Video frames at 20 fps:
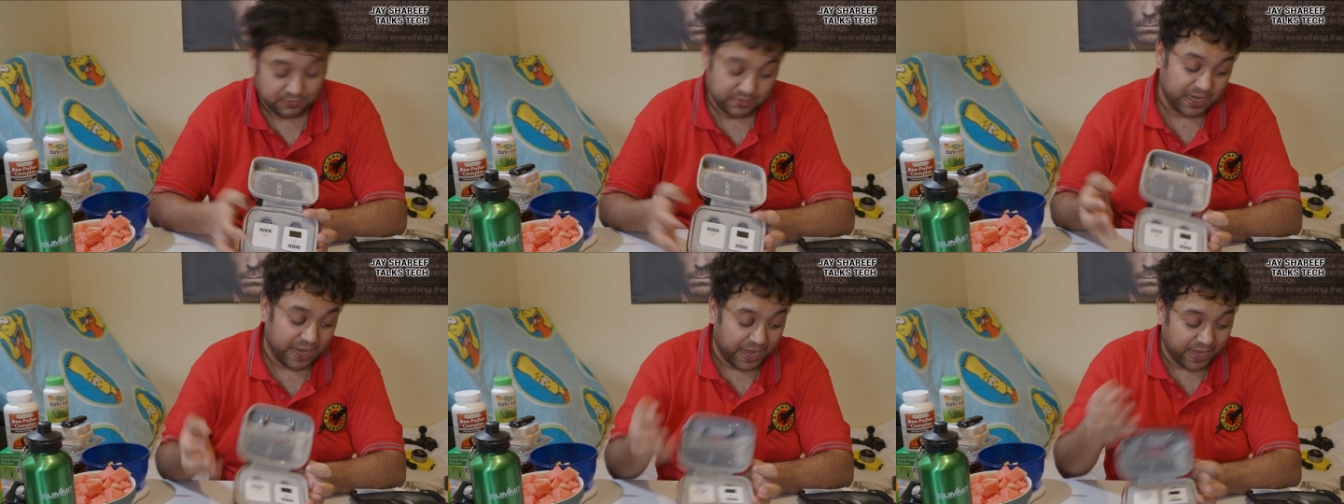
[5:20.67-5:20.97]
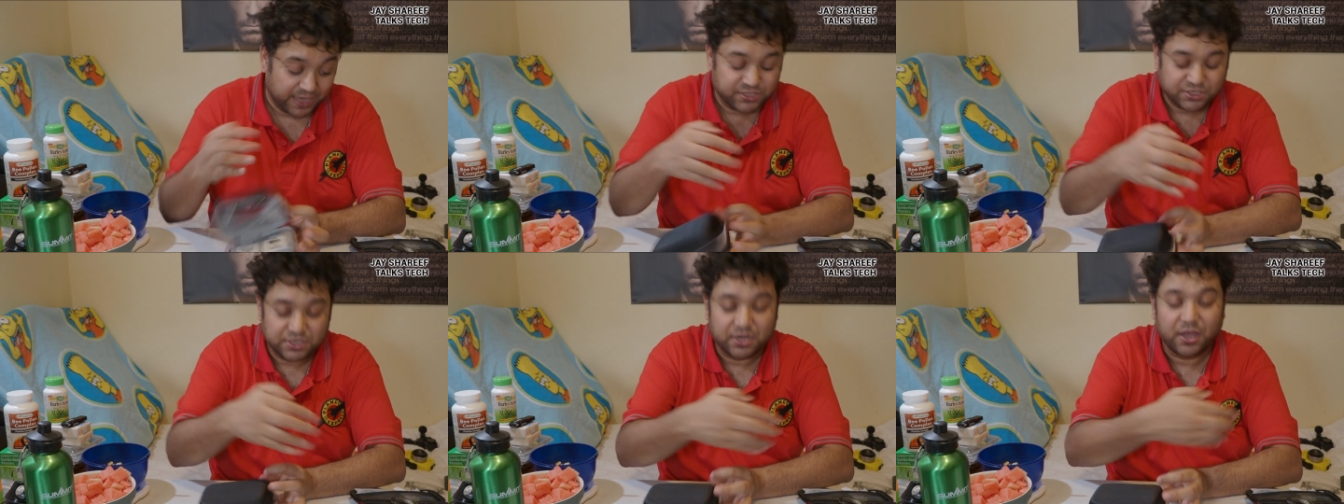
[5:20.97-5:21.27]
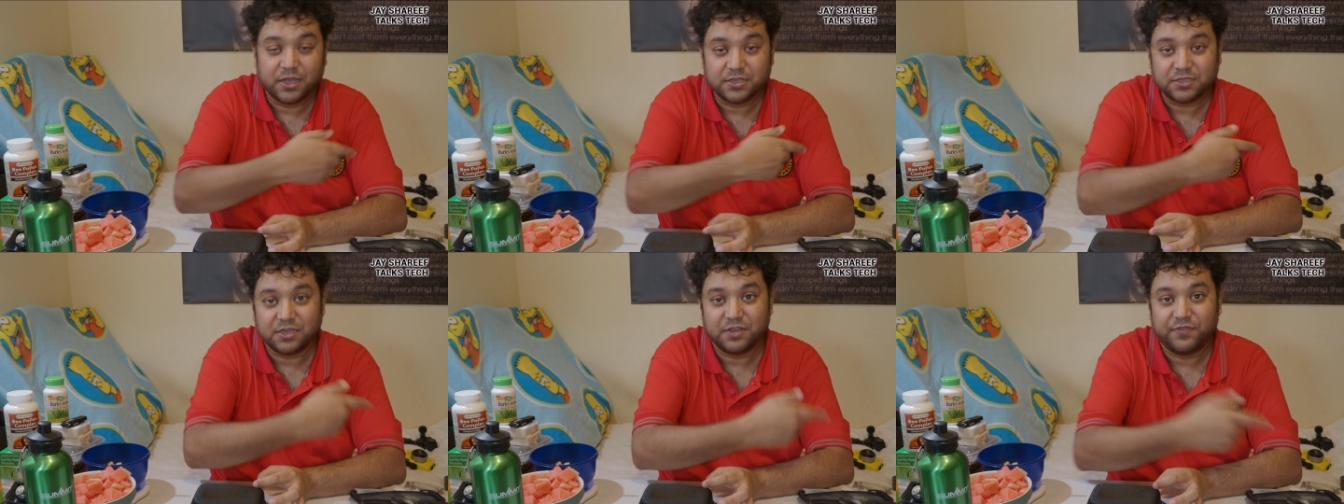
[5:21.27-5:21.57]
as
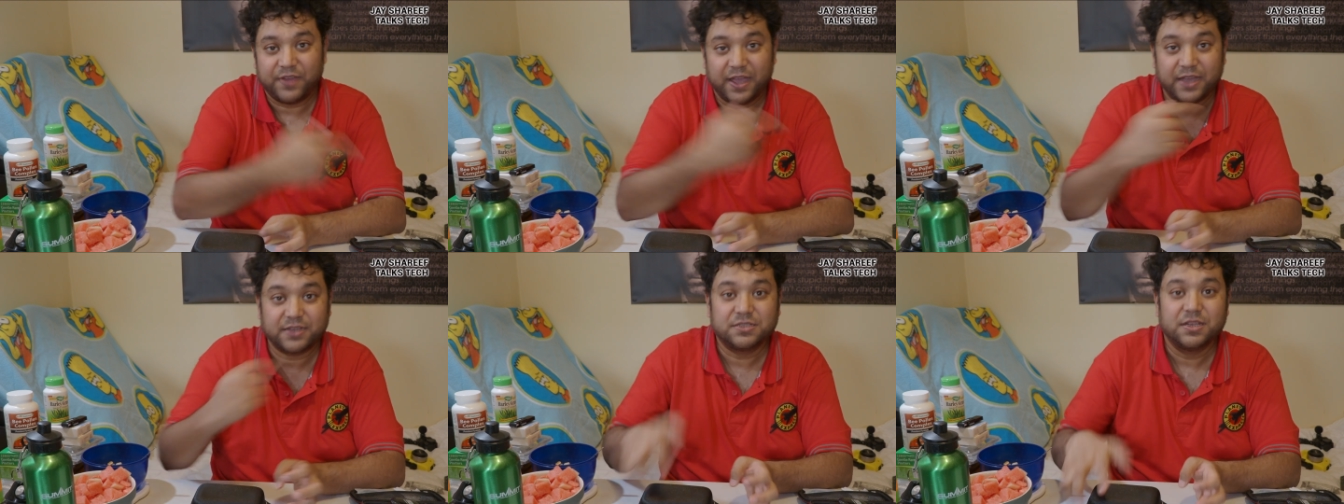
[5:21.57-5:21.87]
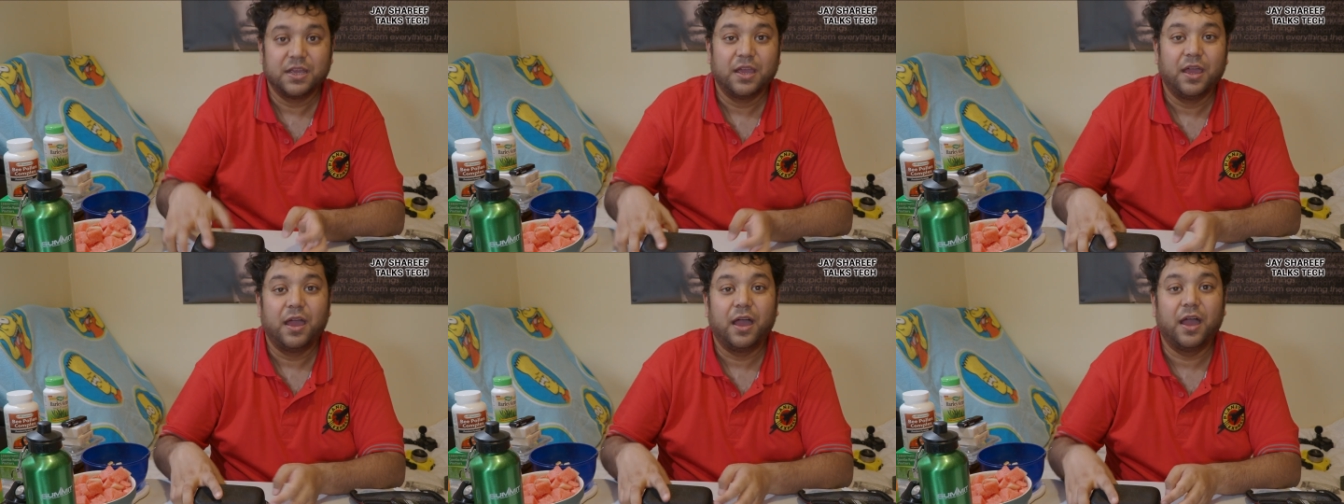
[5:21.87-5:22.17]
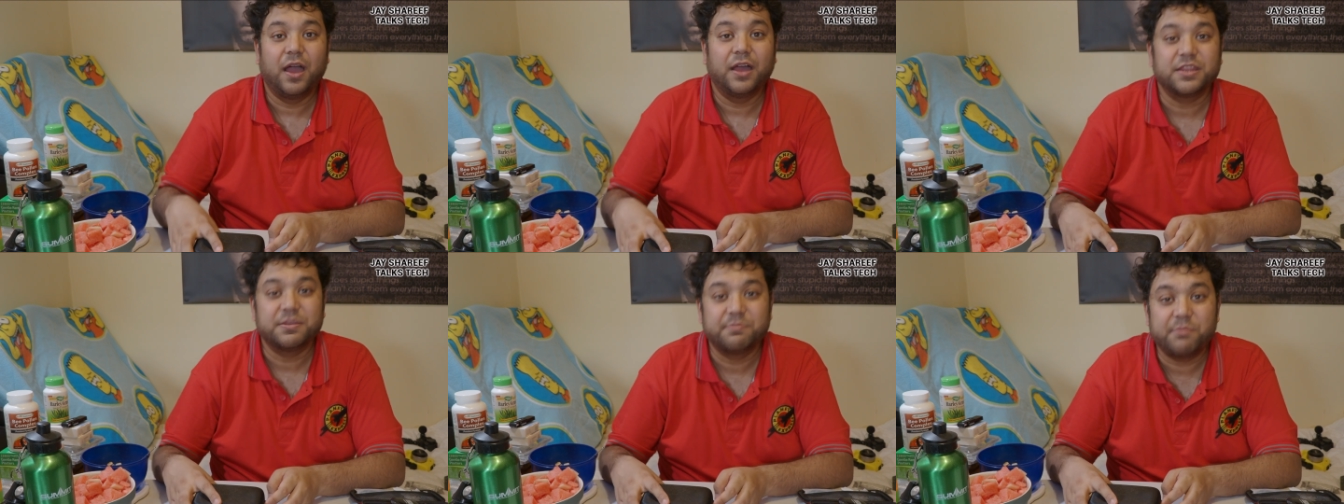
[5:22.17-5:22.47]
does, in fact,
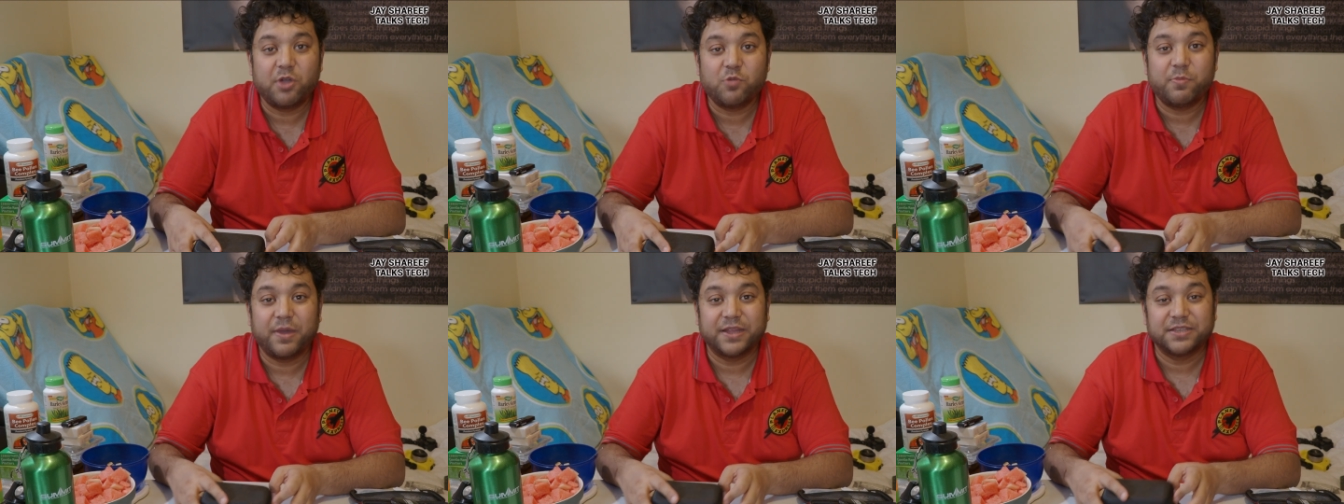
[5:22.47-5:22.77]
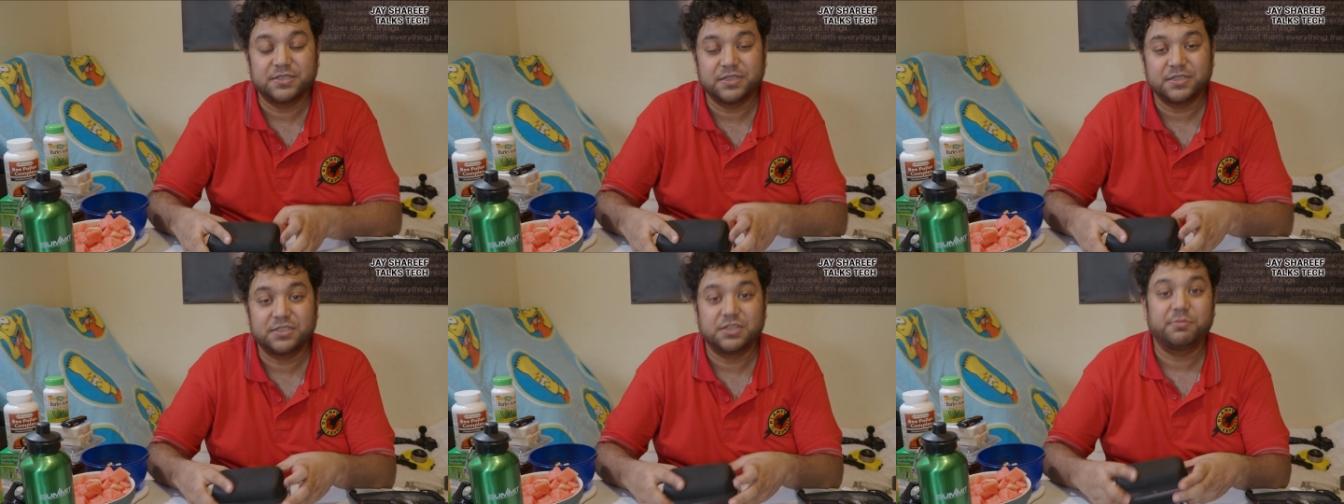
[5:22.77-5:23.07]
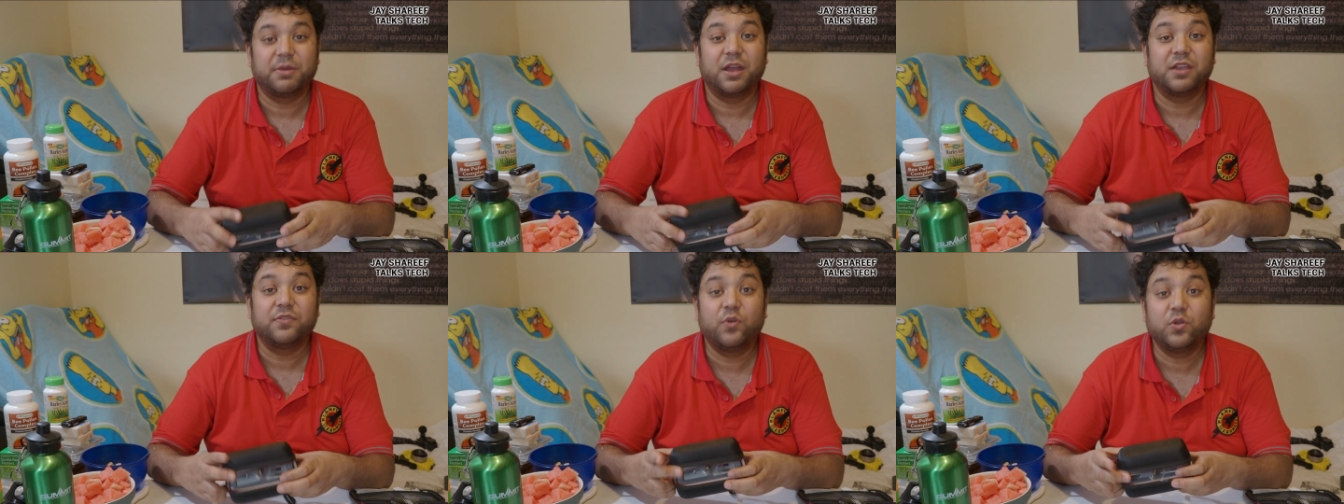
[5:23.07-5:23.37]
the Moman system.
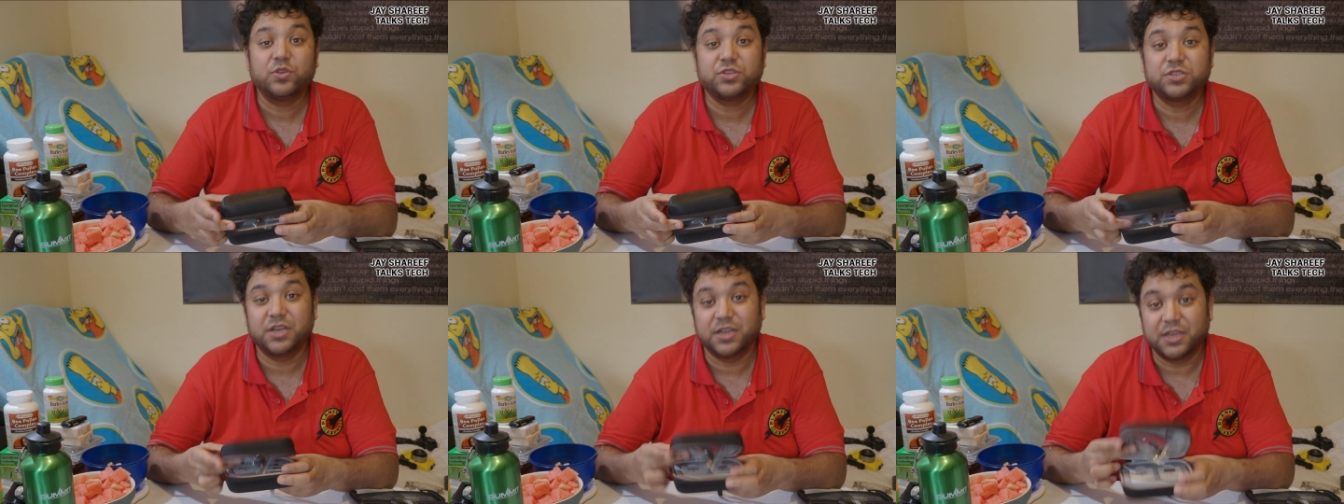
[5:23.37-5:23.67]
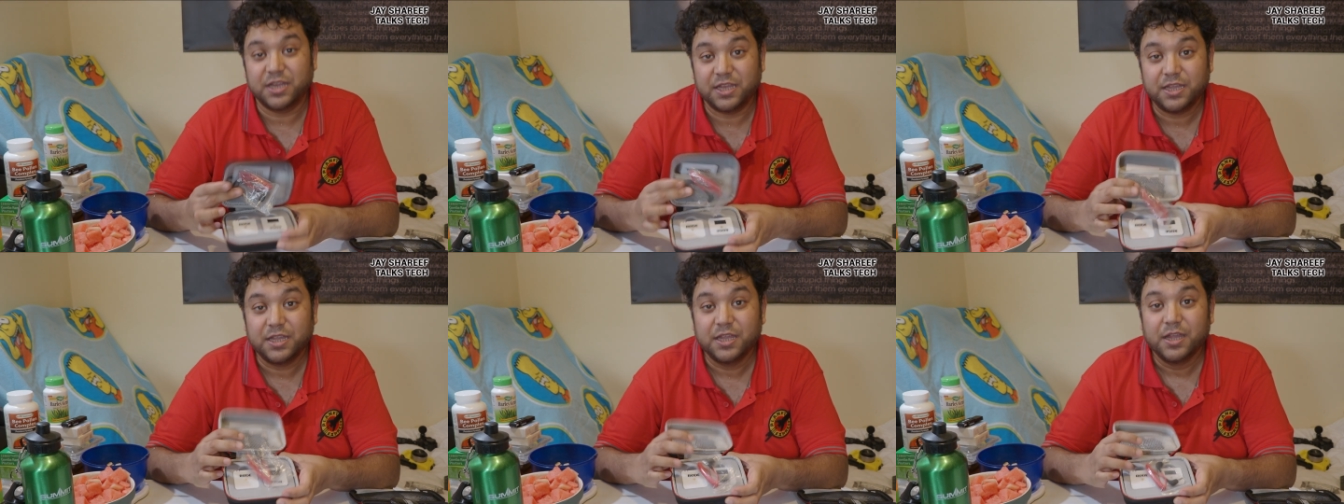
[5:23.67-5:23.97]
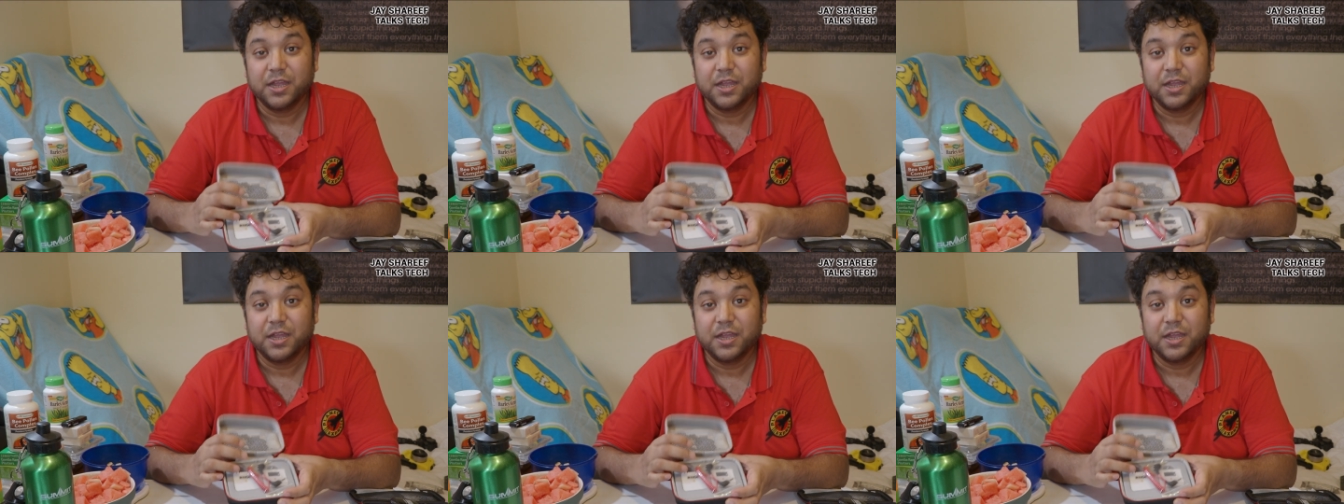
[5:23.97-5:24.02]
Unfortunately,